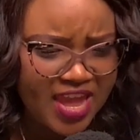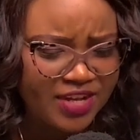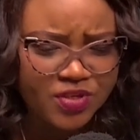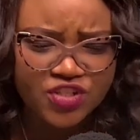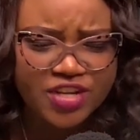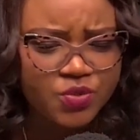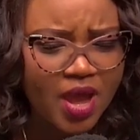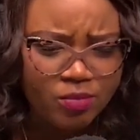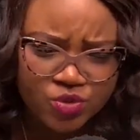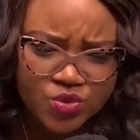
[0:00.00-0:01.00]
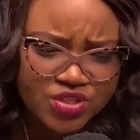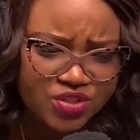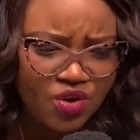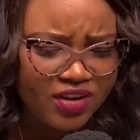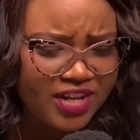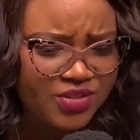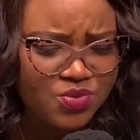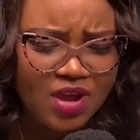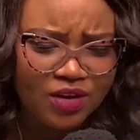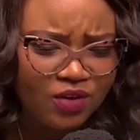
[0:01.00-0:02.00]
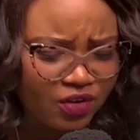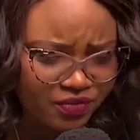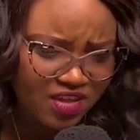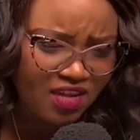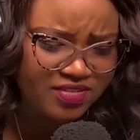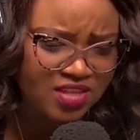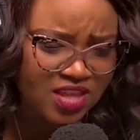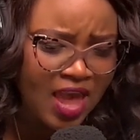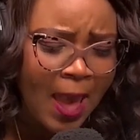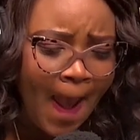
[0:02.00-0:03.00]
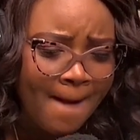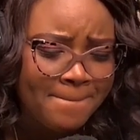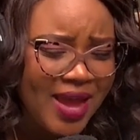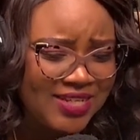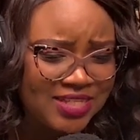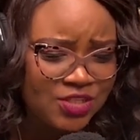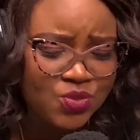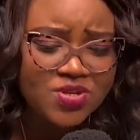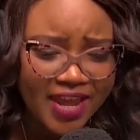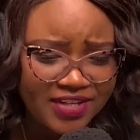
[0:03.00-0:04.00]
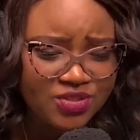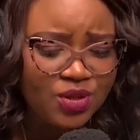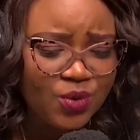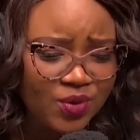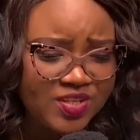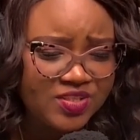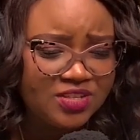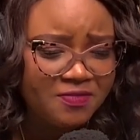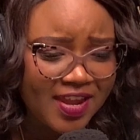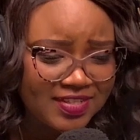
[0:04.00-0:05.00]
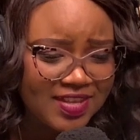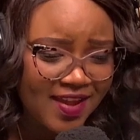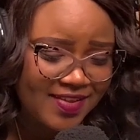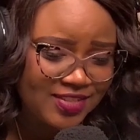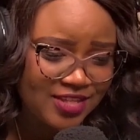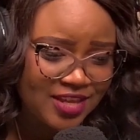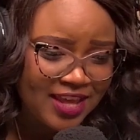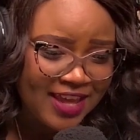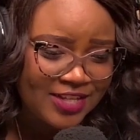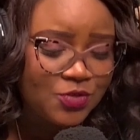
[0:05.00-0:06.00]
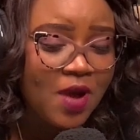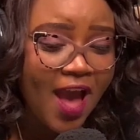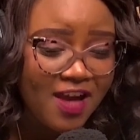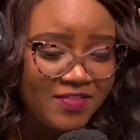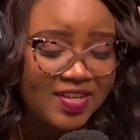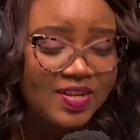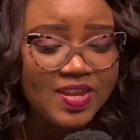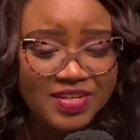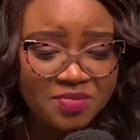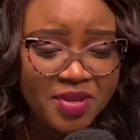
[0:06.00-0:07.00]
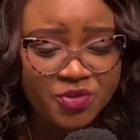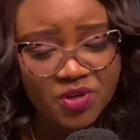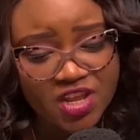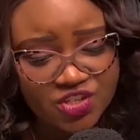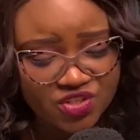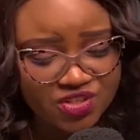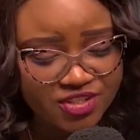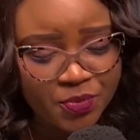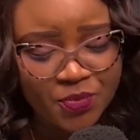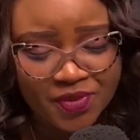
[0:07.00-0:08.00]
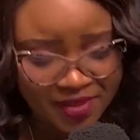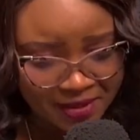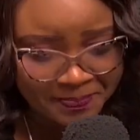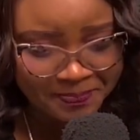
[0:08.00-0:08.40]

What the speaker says: And we're trying to twist God and do a lot of things. But tonight the Lord is inviting us to have an intimate relationship with him.